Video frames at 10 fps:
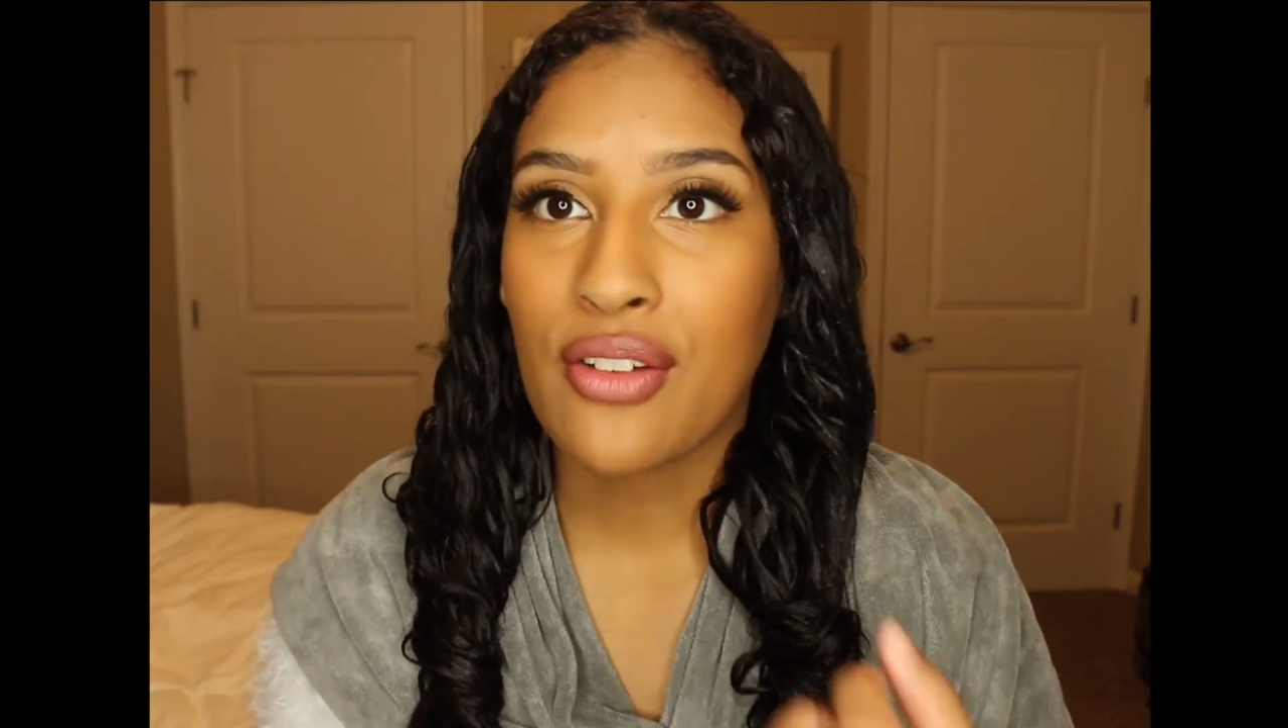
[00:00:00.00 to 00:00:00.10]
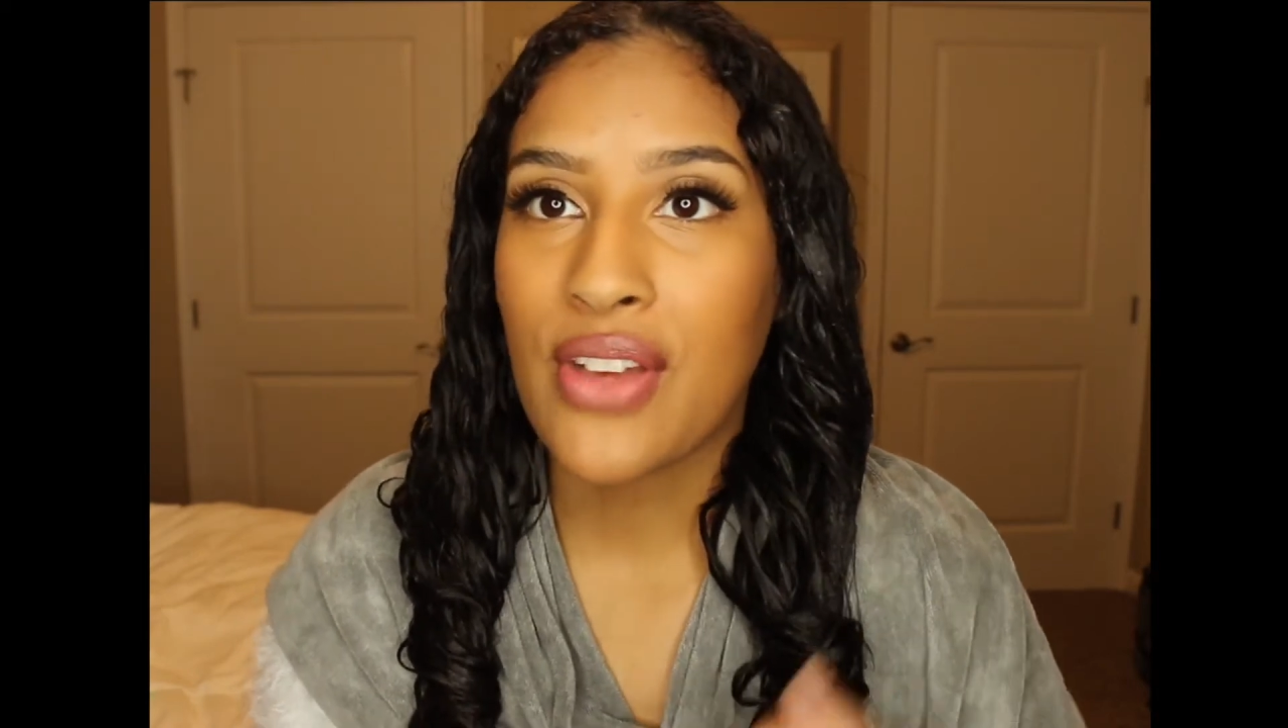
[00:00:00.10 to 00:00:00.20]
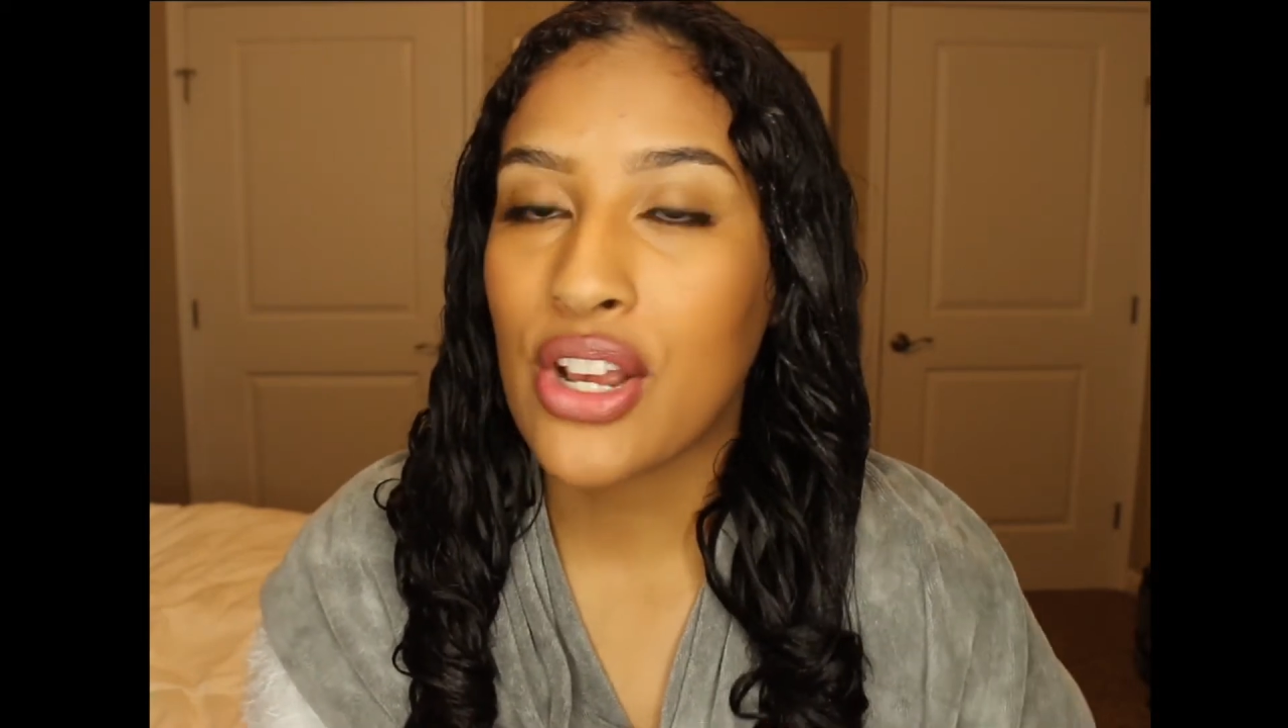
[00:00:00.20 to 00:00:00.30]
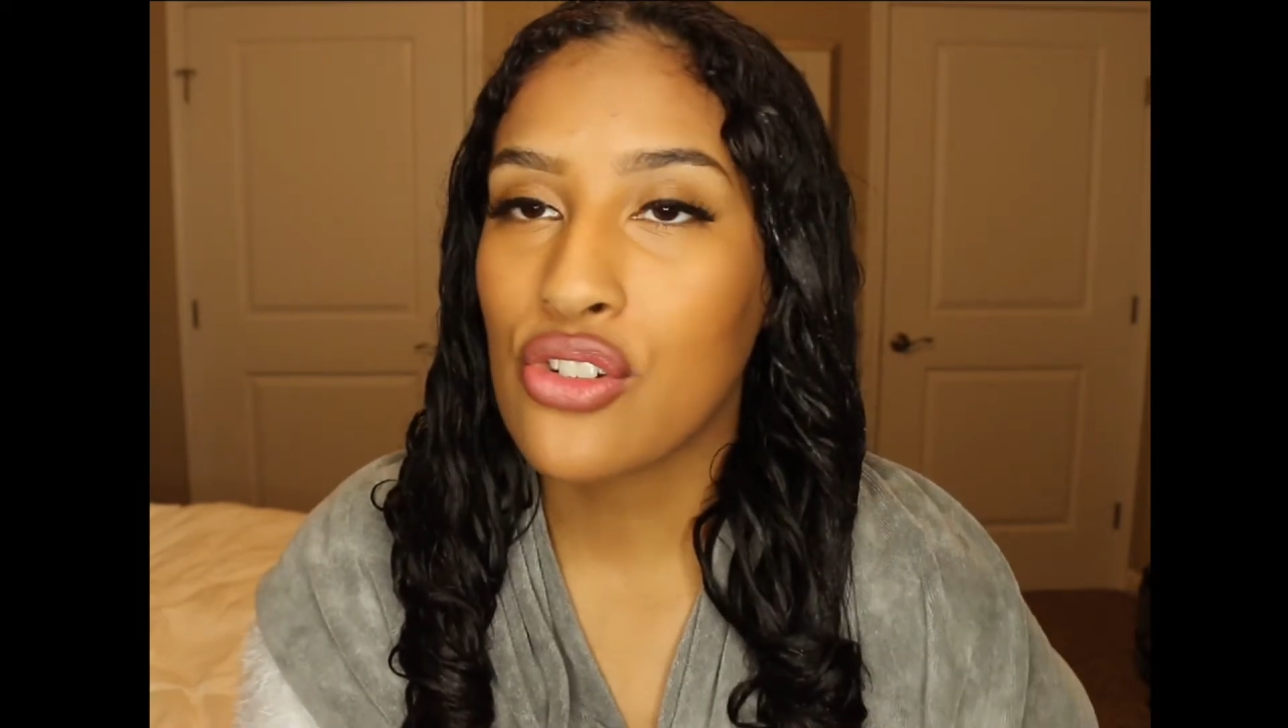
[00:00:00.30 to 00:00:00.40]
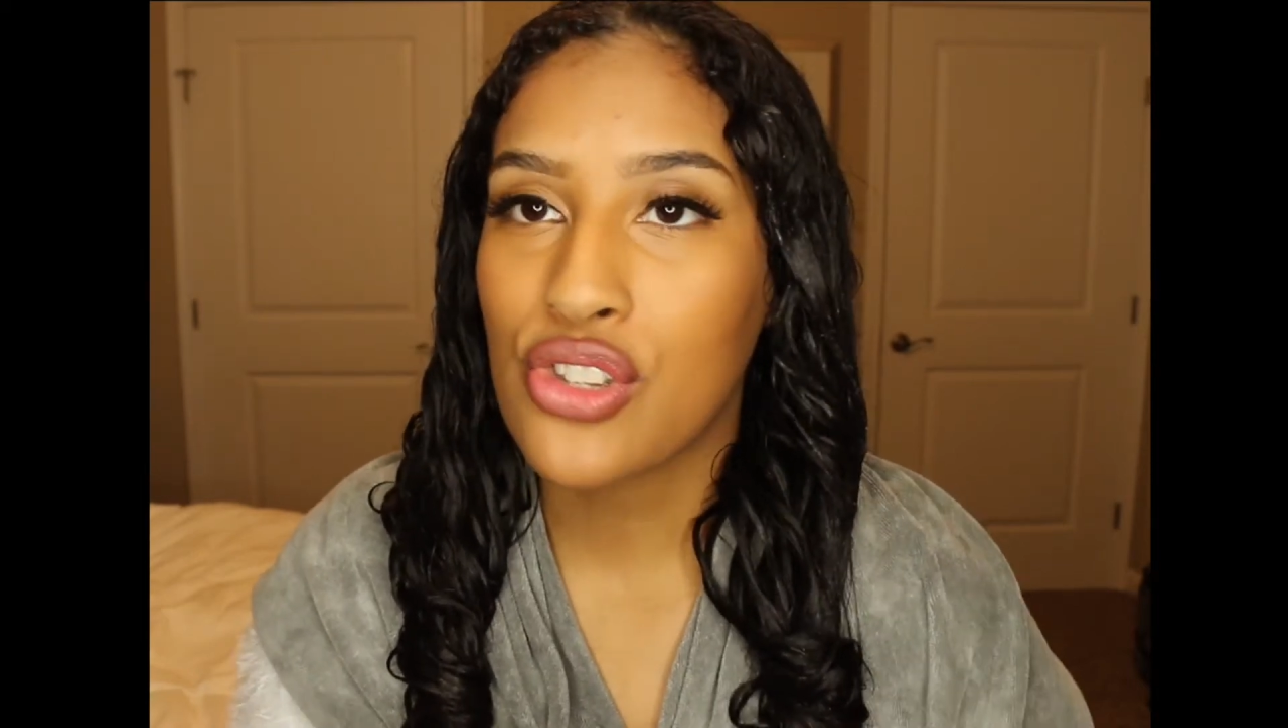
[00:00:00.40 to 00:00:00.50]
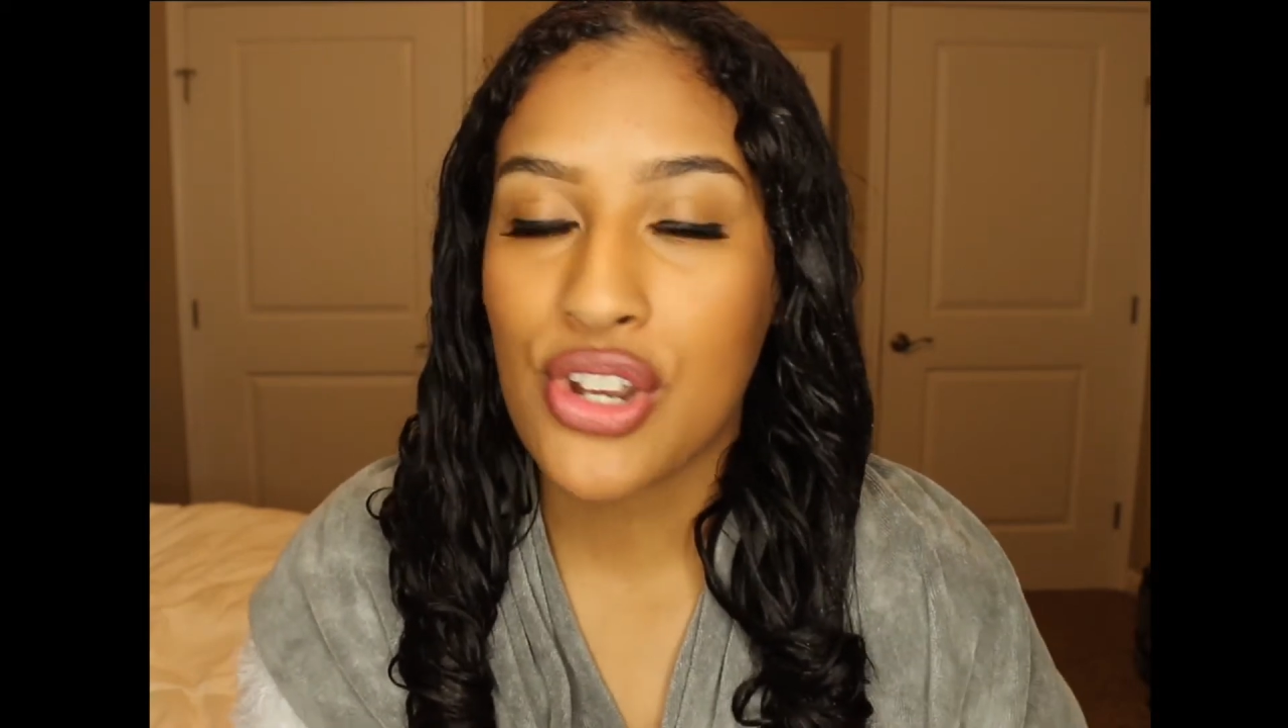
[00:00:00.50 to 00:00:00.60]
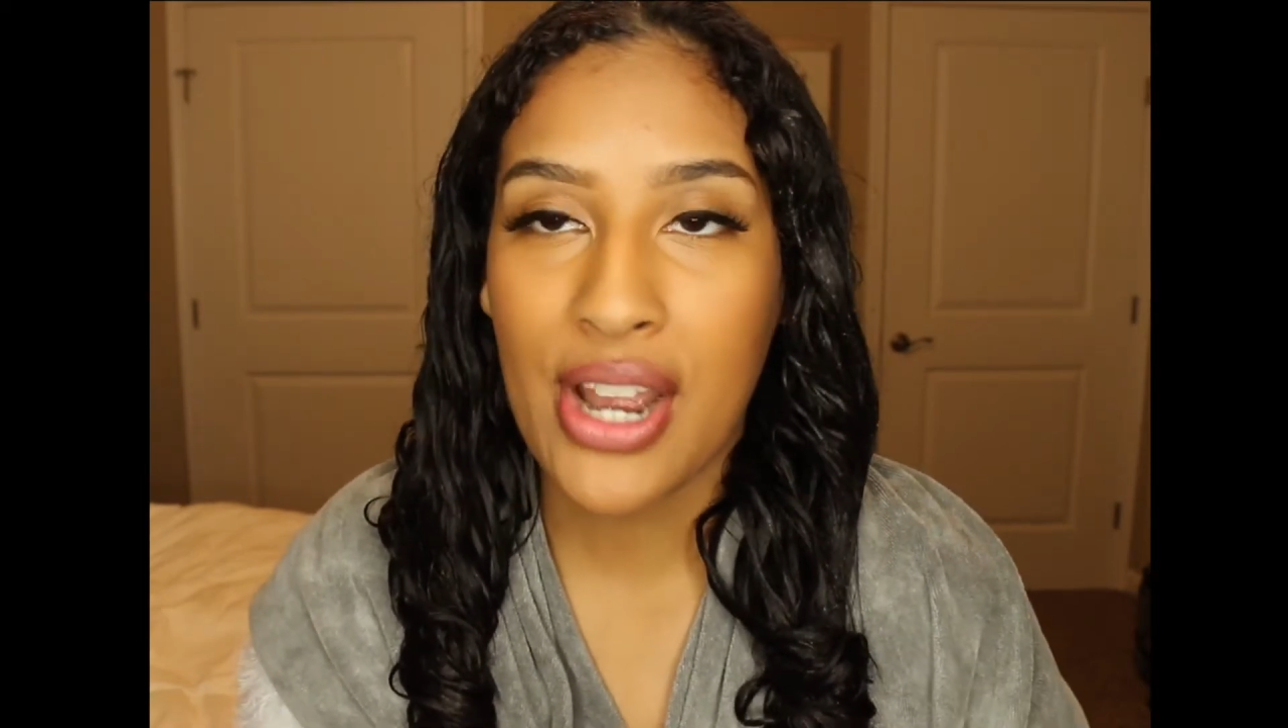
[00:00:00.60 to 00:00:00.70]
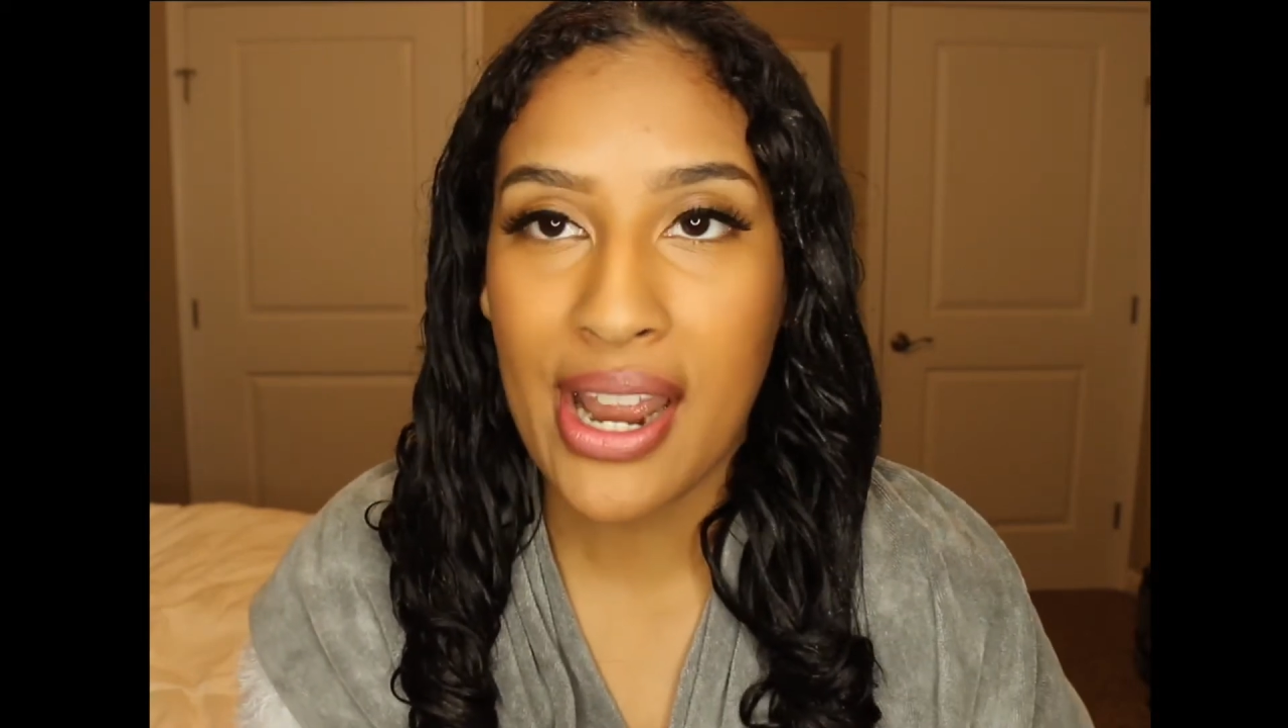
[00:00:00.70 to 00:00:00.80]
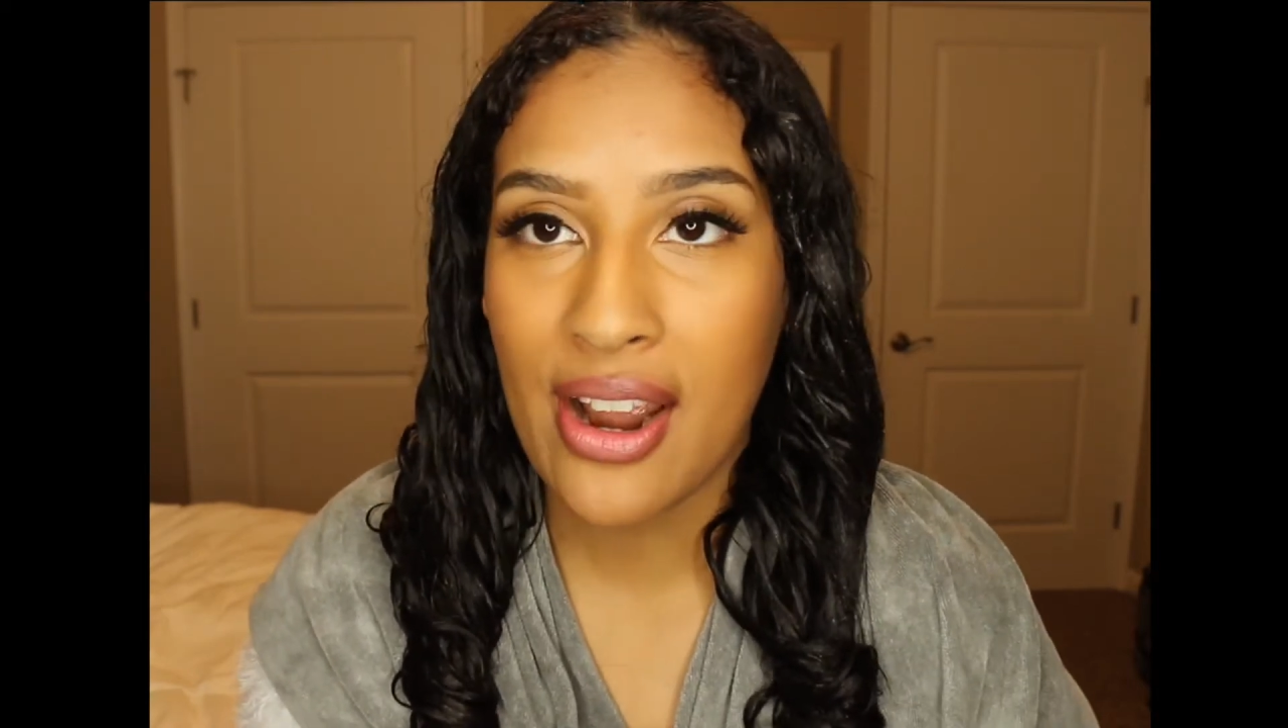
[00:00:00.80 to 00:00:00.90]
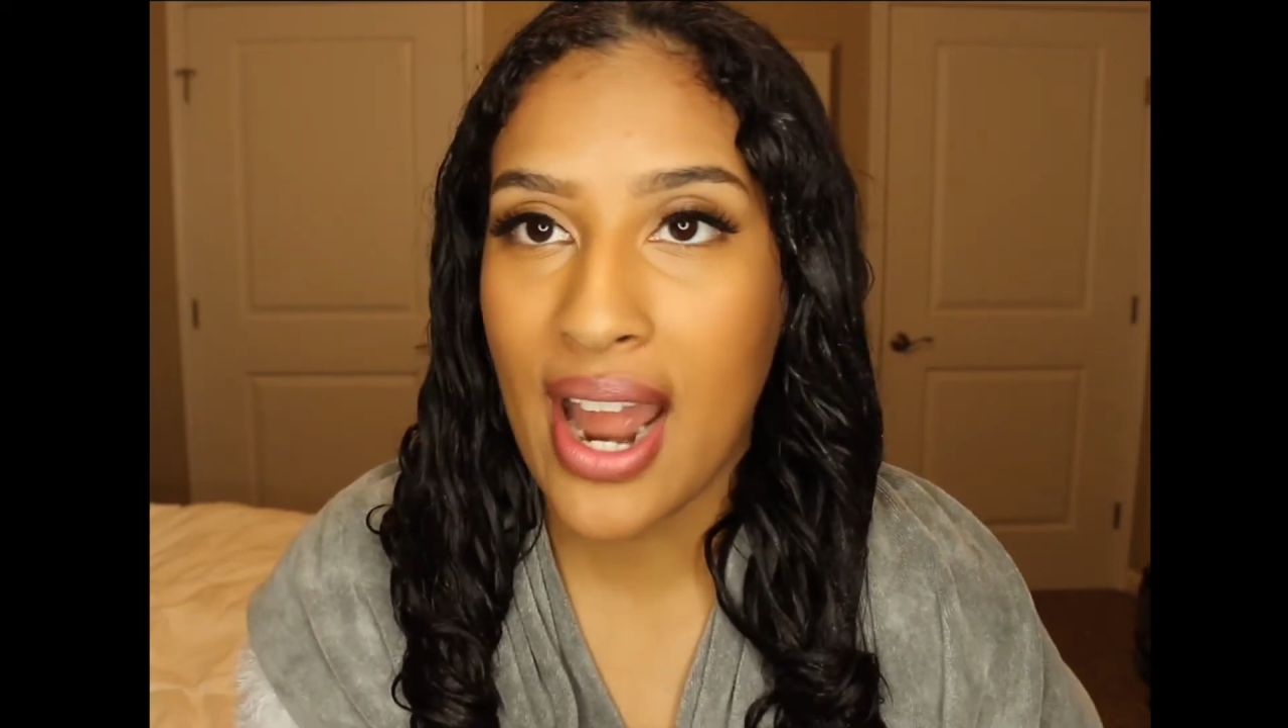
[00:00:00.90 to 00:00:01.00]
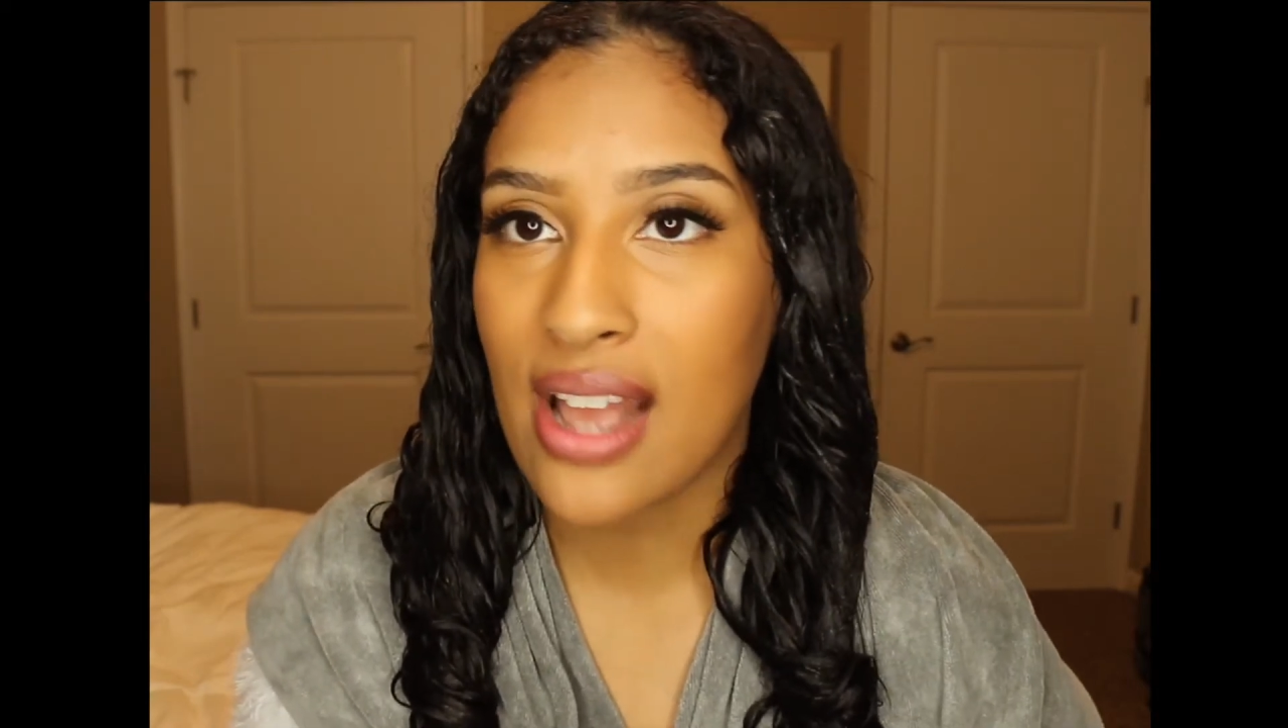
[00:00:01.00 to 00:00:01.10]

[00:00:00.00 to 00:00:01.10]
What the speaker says: fingers through your hair